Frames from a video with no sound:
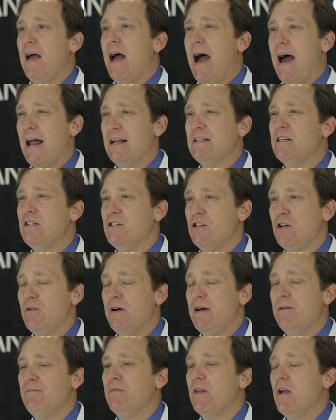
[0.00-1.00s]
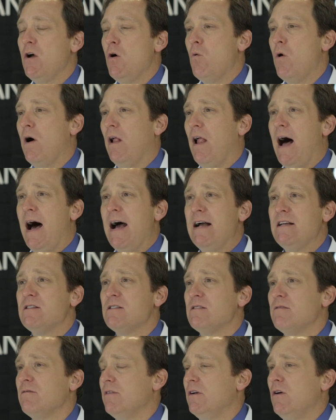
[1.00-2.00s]
How does it do it? Well,
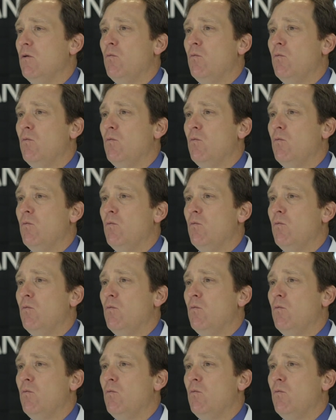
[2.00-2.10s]
ice